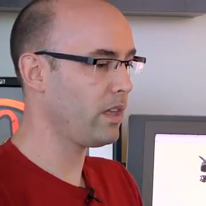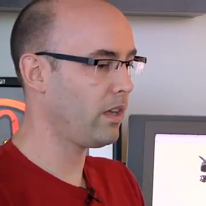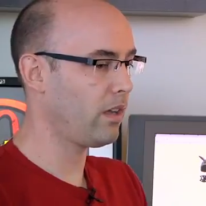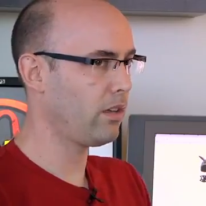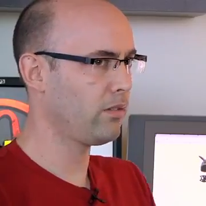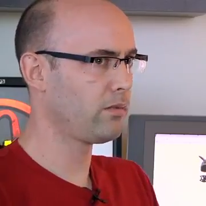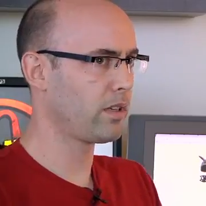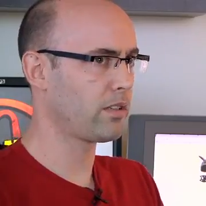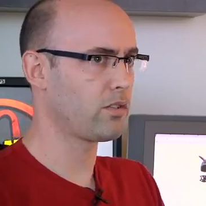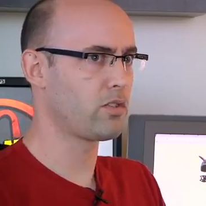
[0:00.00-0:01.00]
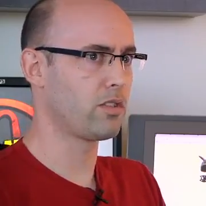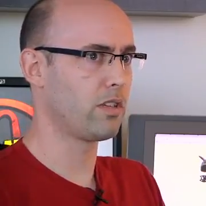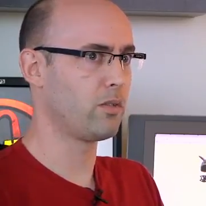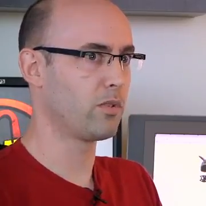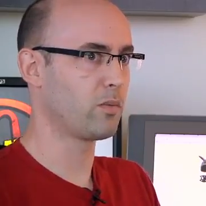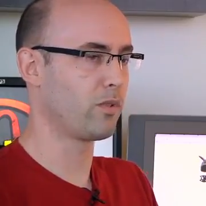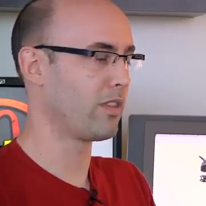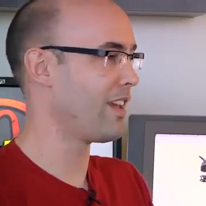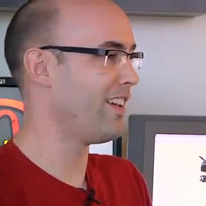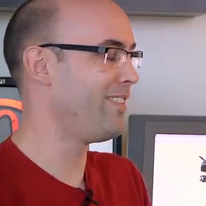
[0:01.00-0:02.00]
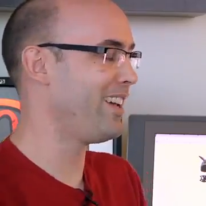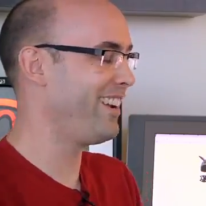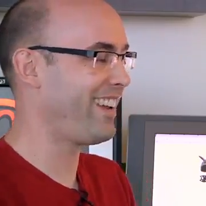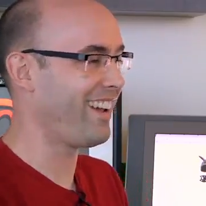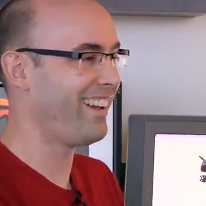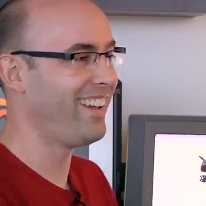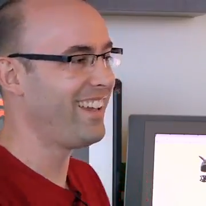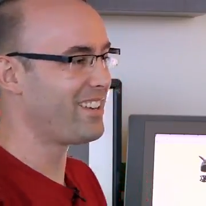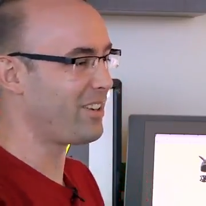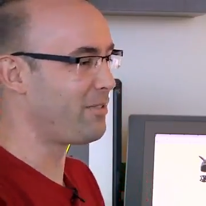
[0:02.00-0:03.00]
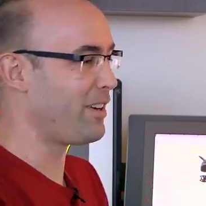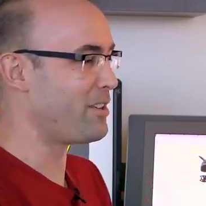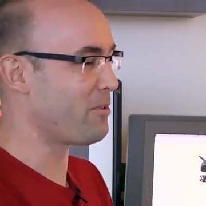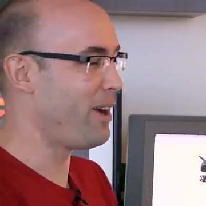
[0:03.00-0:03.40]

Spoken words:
I guess I shouldn't say too much more than that, but yeah, trying to find your